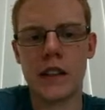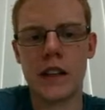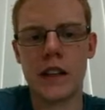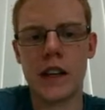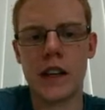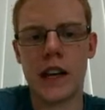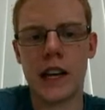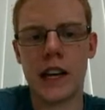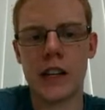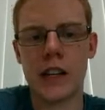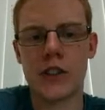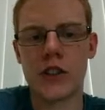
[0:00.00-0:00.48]

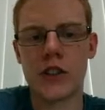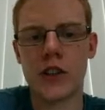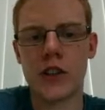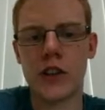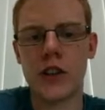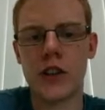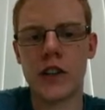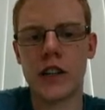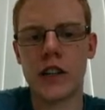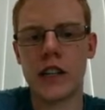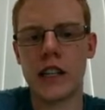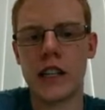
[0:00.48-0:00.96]
and
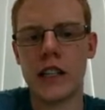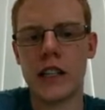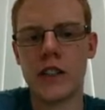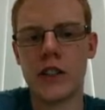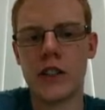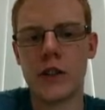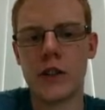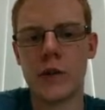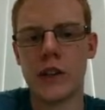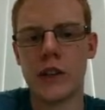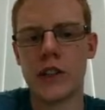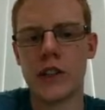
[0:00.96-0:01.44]
turn it
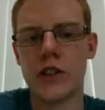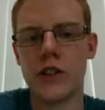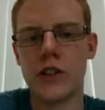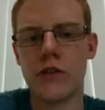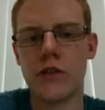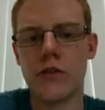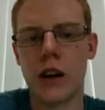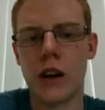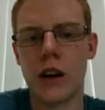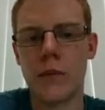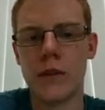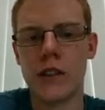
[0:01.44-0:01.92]
into a new
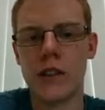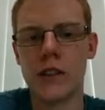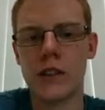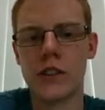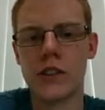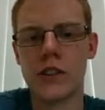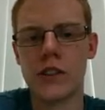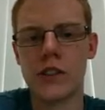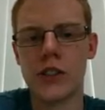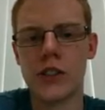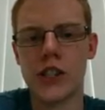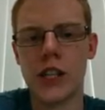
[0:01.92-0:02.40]
grammar,
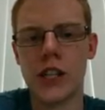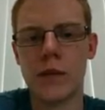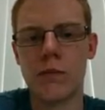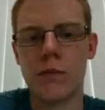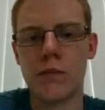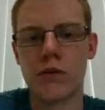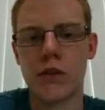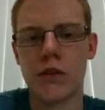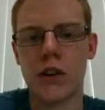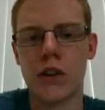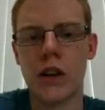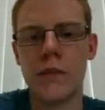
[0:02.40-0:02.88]
G
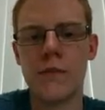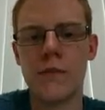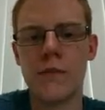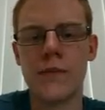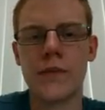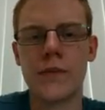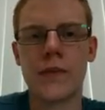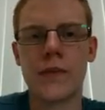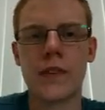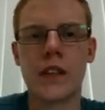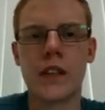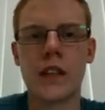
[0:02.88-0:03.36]
prime,
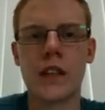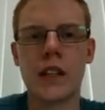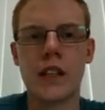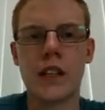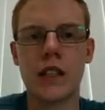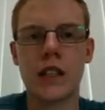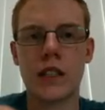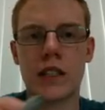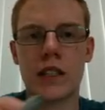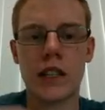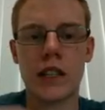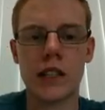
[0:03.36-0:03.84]

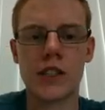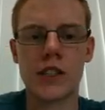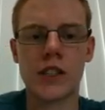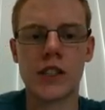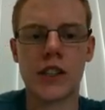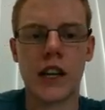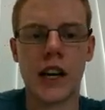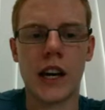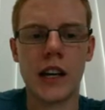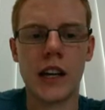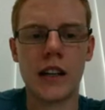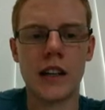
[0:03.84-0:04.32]
such
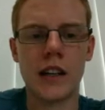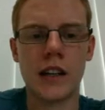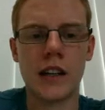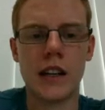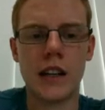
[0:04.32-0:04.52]
that